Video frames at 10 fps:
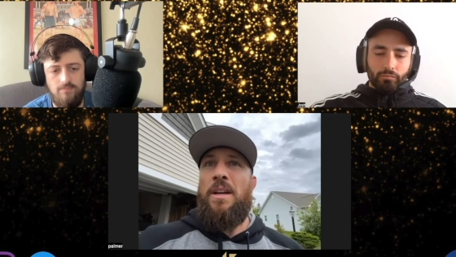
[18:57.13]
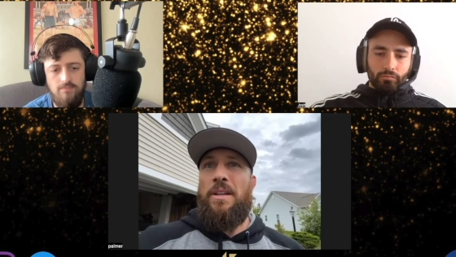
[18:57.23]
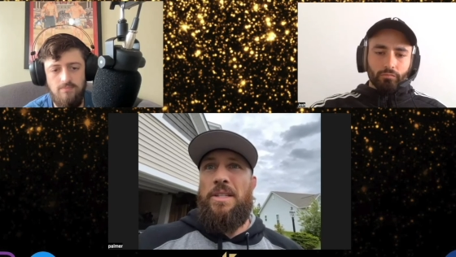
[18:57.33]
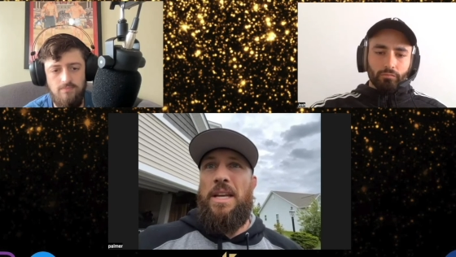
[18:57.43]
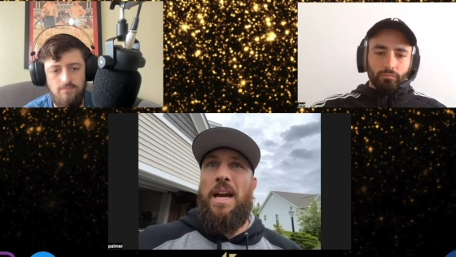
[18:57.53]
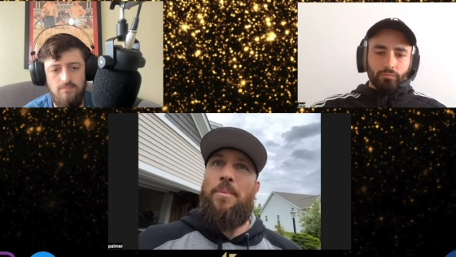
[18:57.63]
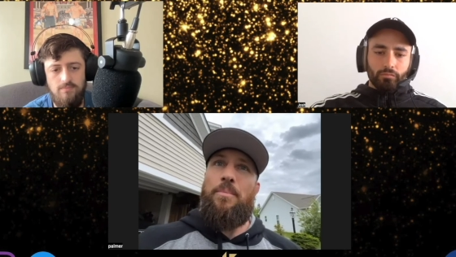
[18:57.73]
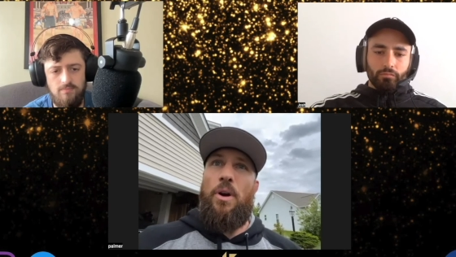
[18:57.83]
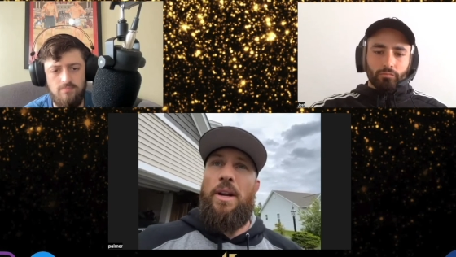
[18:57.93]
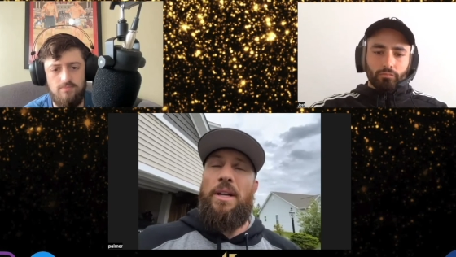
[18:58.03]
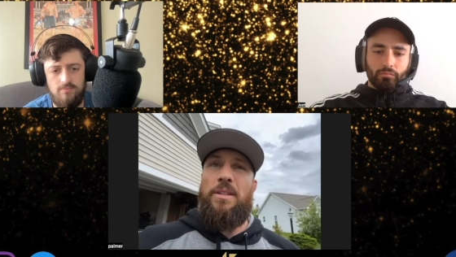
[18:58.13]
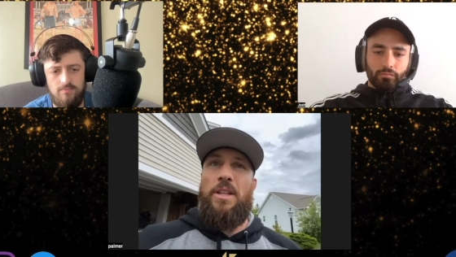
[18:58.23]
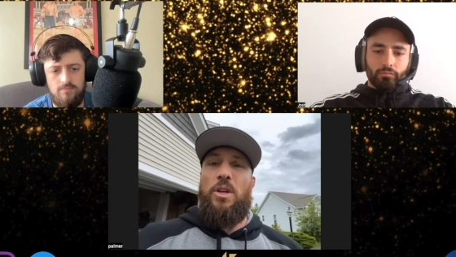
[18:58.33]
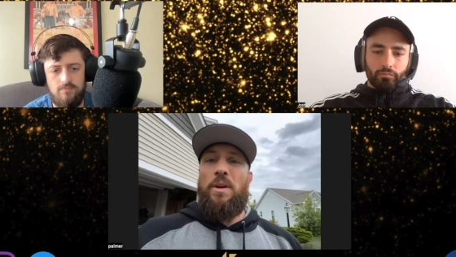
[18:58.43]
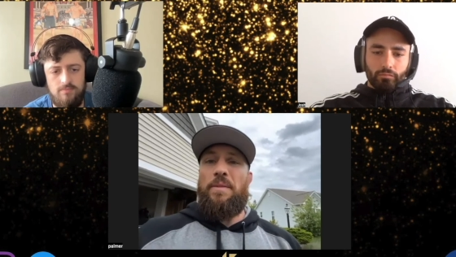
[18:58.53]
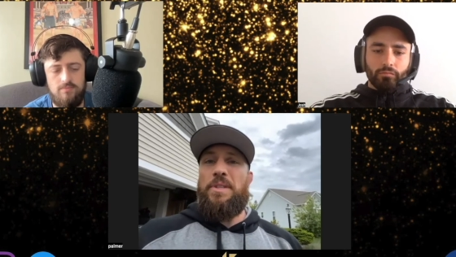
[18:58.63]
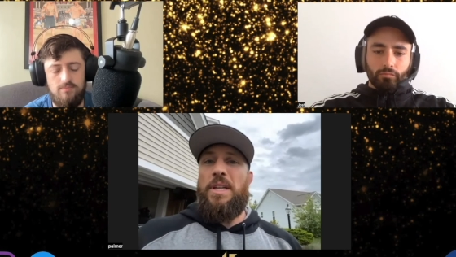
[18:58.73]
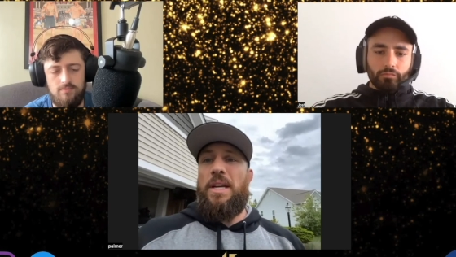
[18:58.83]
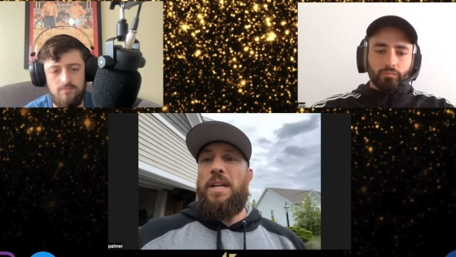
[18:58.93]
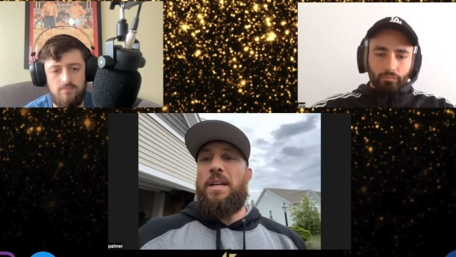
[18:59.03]
Speaker 1: because he got brought into the
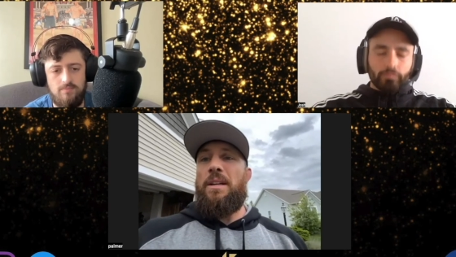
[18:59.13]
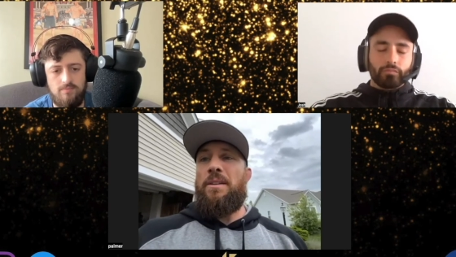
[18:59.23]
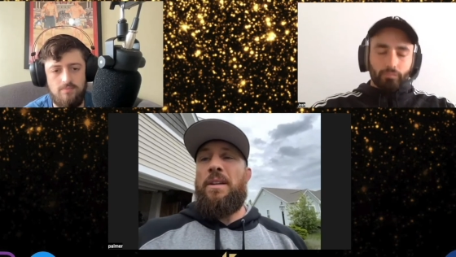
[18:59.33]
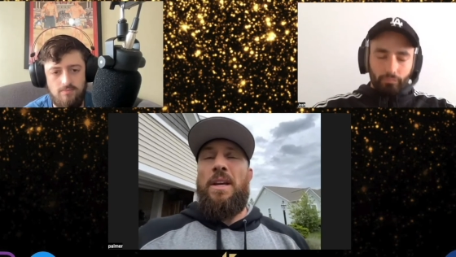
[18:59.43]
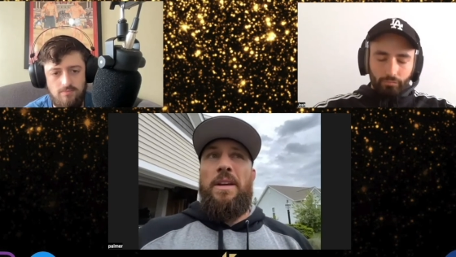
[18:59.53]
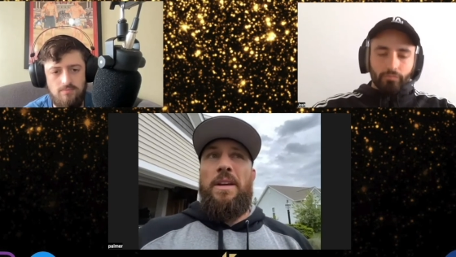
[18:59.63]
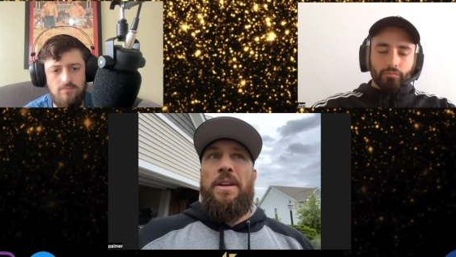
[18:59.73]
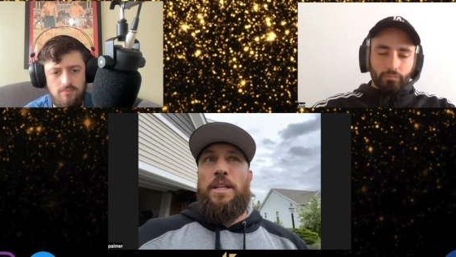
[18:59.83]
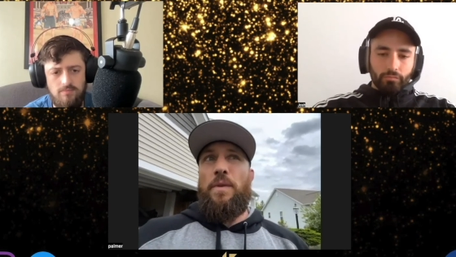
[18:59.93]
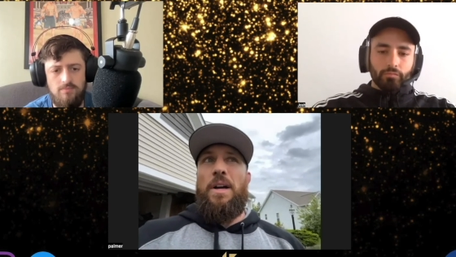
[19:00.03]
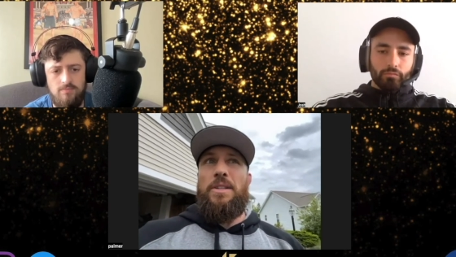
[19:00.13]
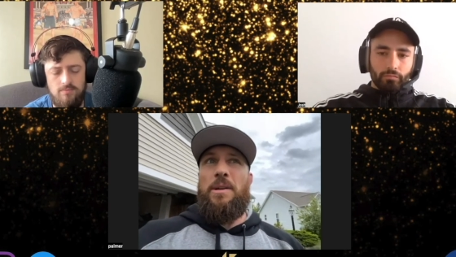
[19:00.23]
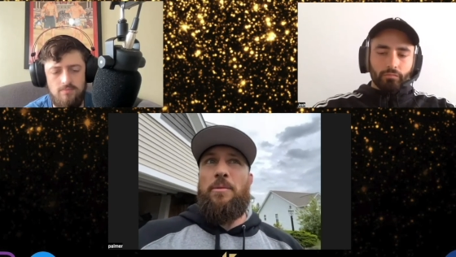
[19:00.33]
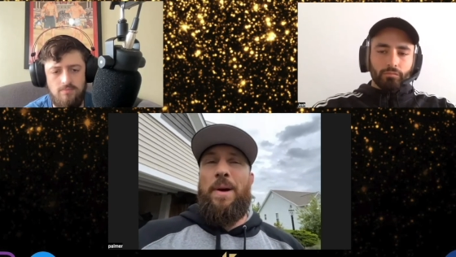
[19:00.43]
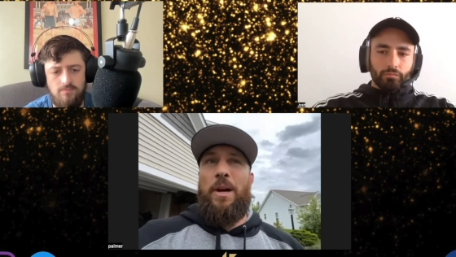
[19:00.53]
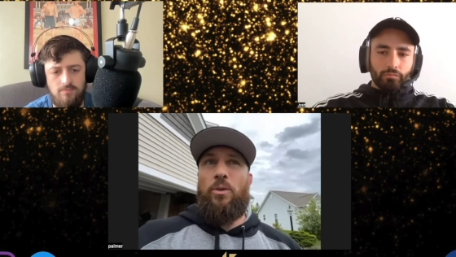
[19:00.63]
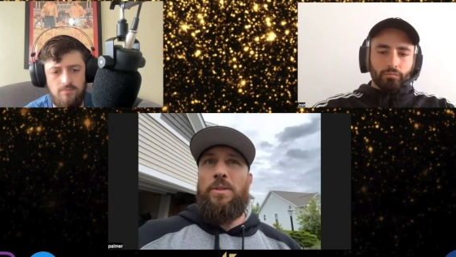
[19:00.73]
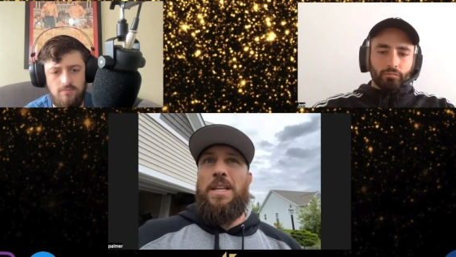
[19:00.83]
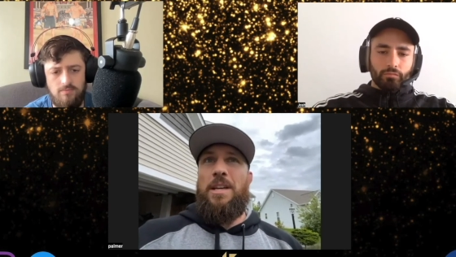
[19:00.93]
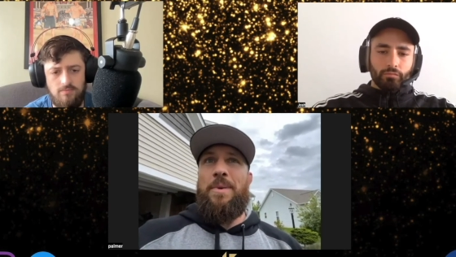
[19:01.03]
UFC and he's fought some of my old
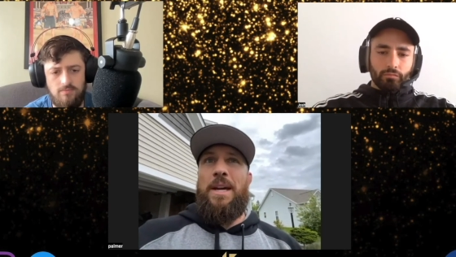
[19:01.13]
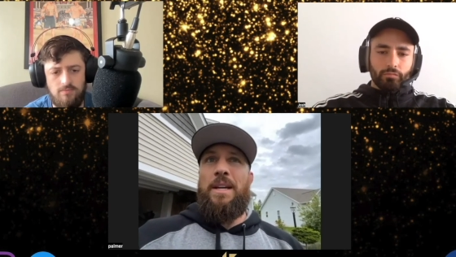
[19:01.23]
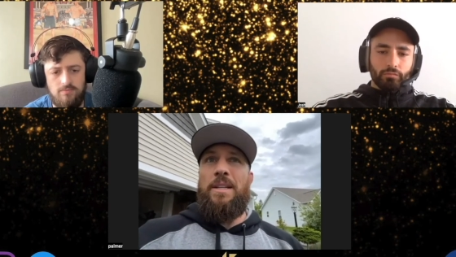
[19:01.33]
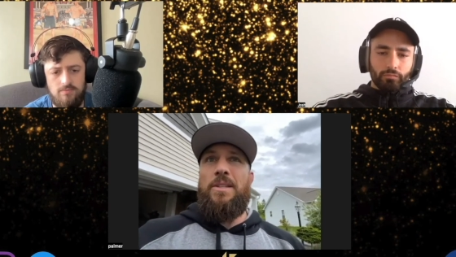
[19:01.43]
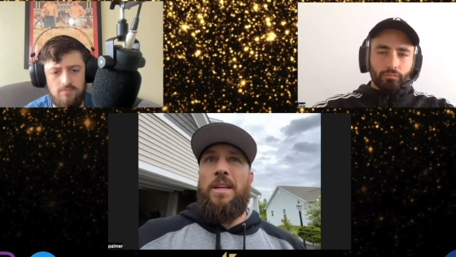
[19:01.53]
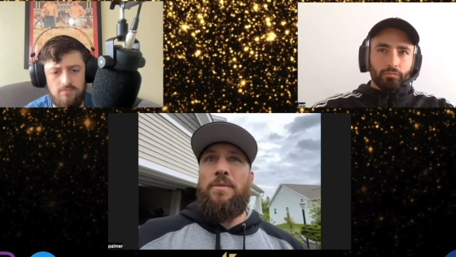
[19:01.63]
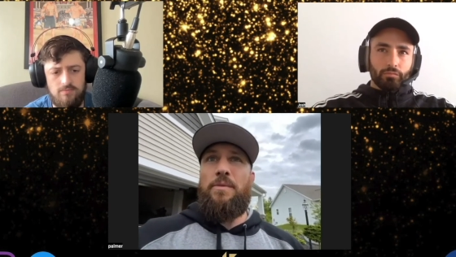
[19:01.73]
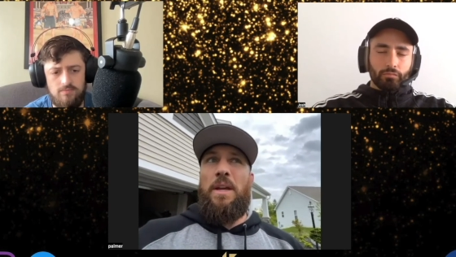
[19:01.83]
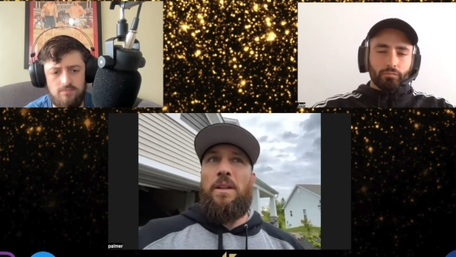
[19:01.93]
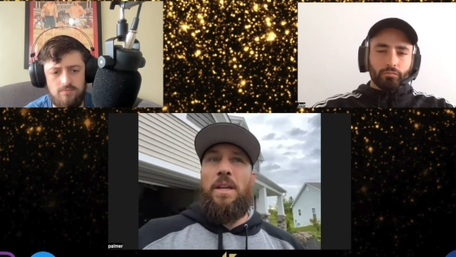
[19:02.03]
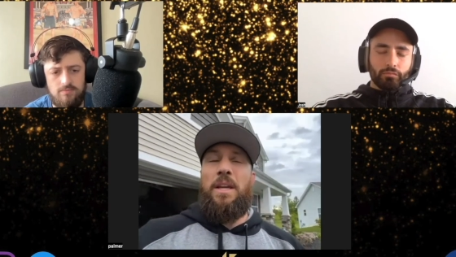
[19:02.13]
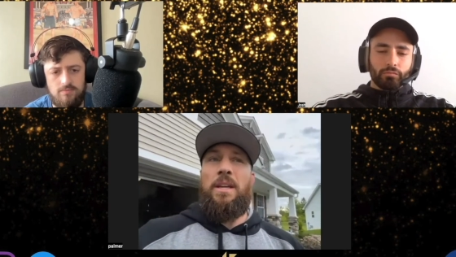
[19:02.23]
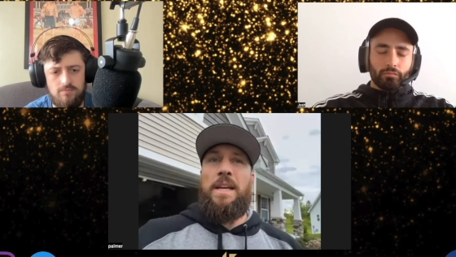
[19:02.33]
teammates like Fili and